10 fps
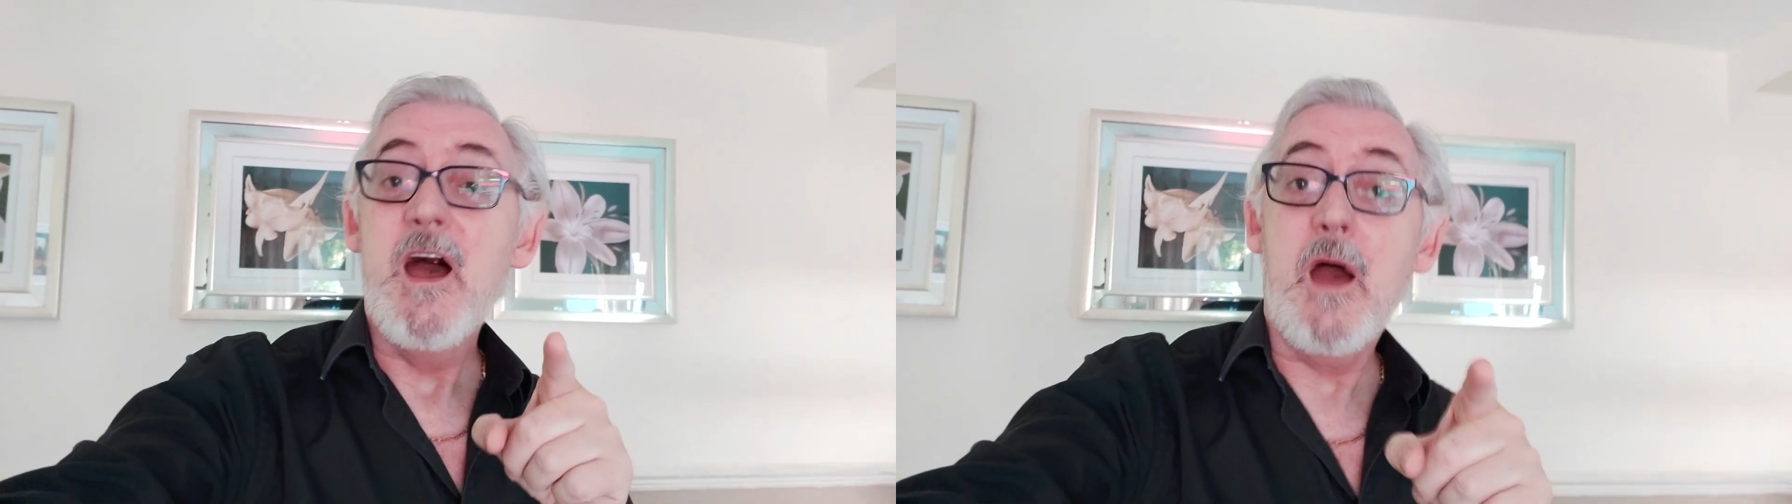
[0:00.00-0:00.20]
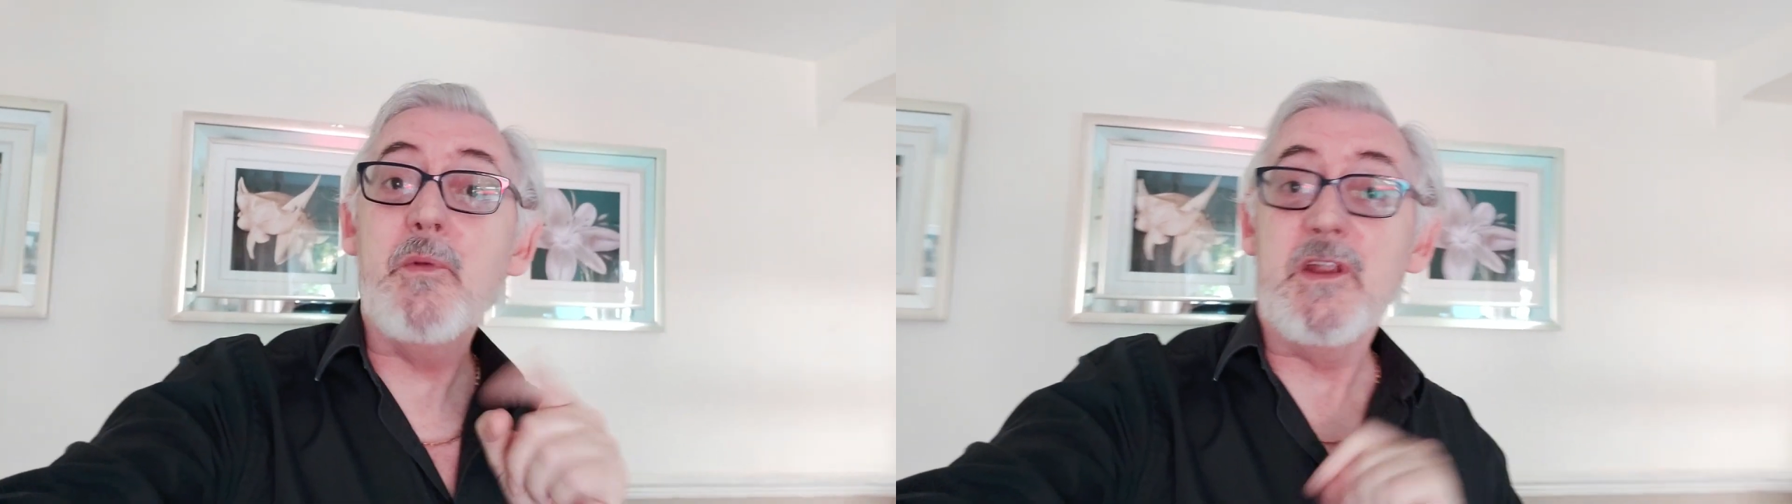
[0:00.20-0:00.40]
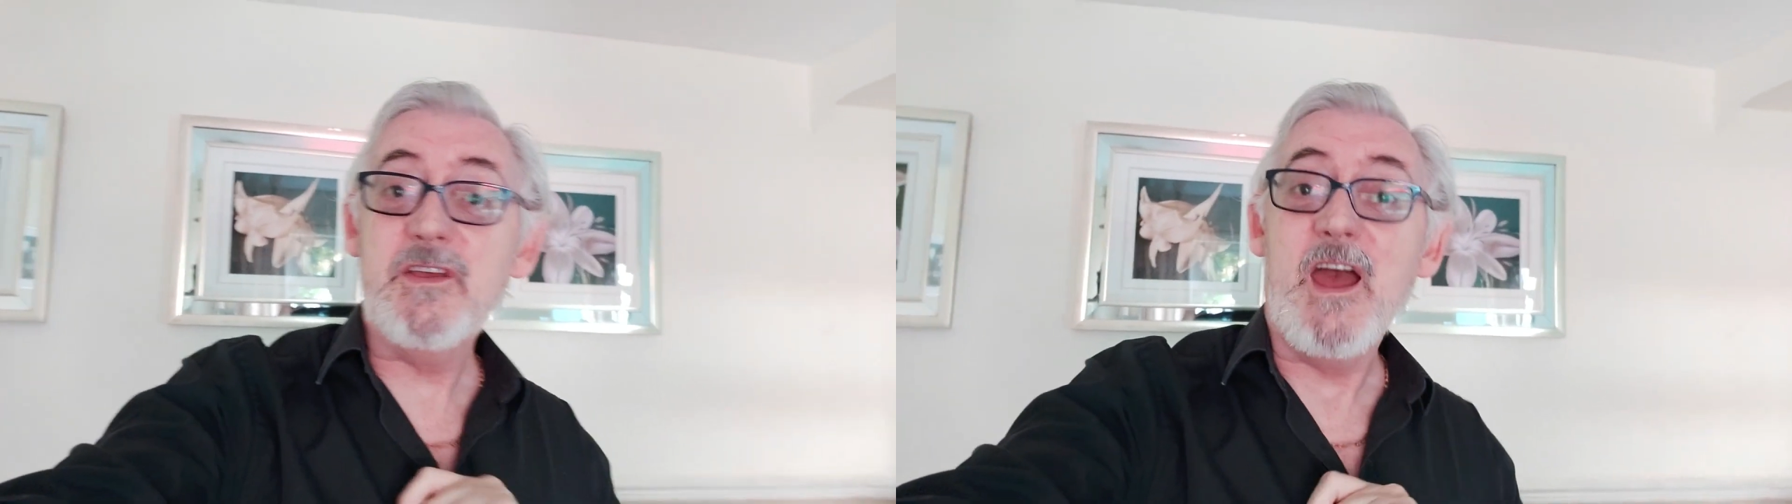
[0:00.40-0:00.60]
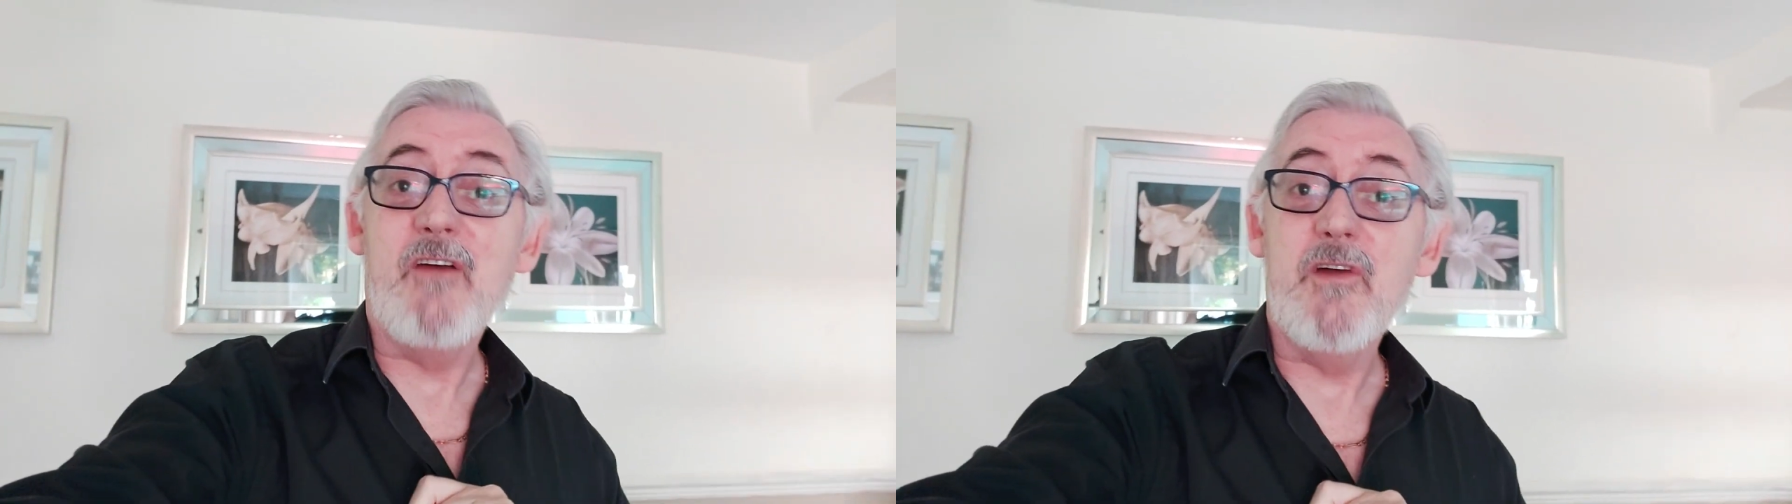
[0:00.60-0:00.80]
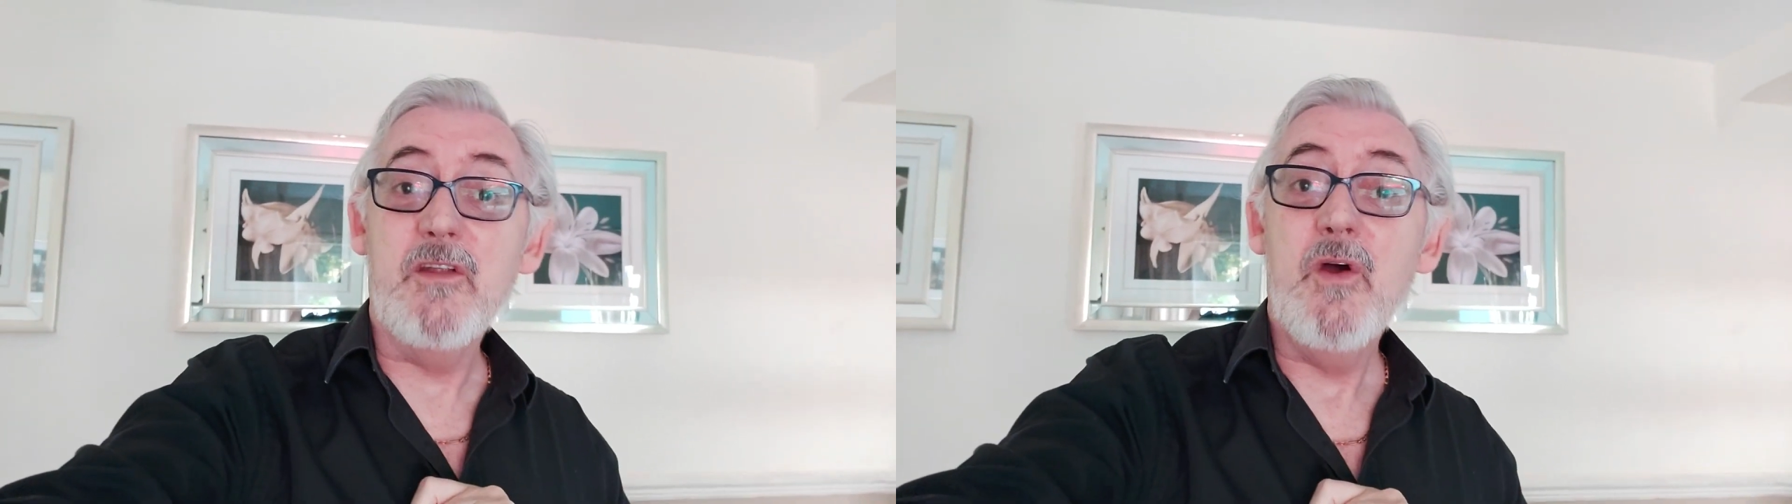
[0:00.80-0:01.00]
and we're going to
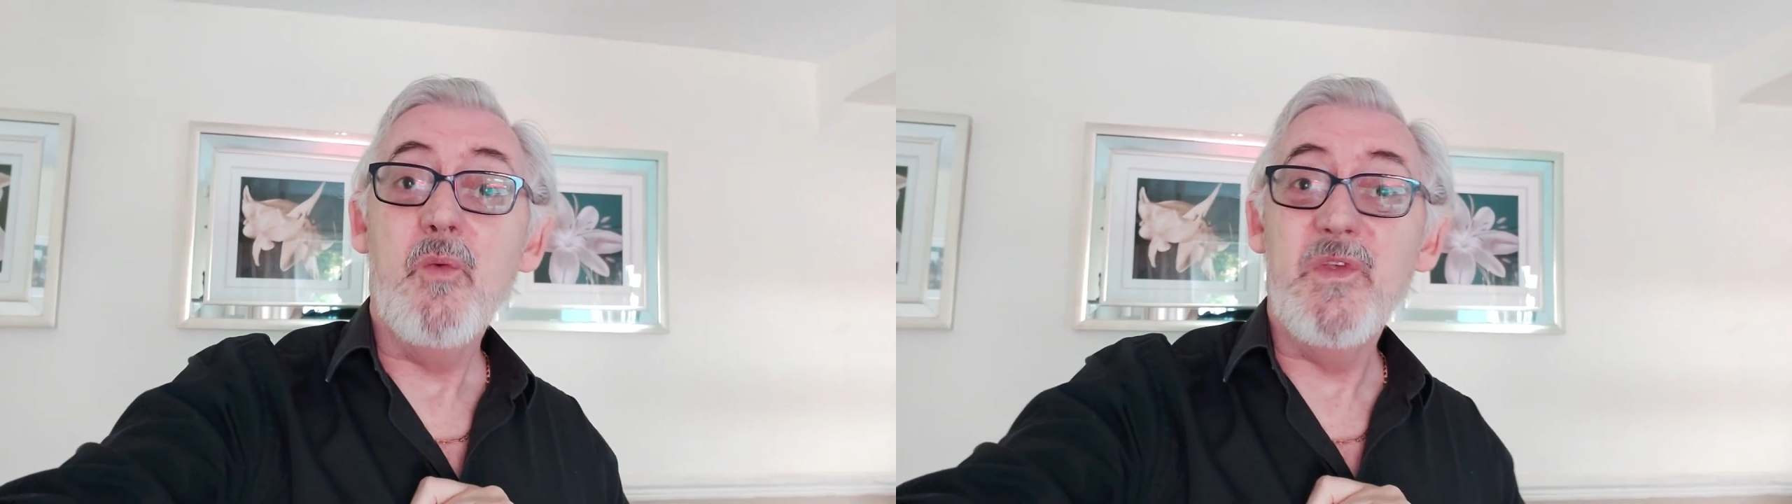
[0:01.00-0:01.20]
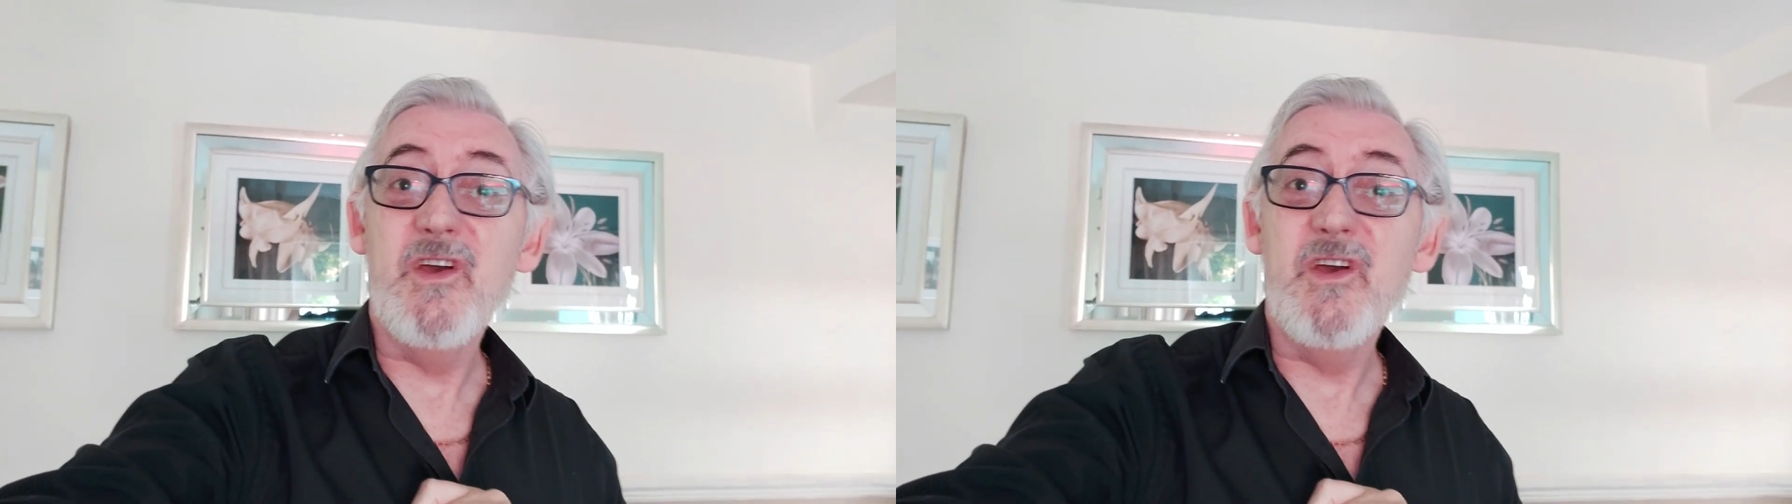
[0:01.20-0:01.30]
carry on with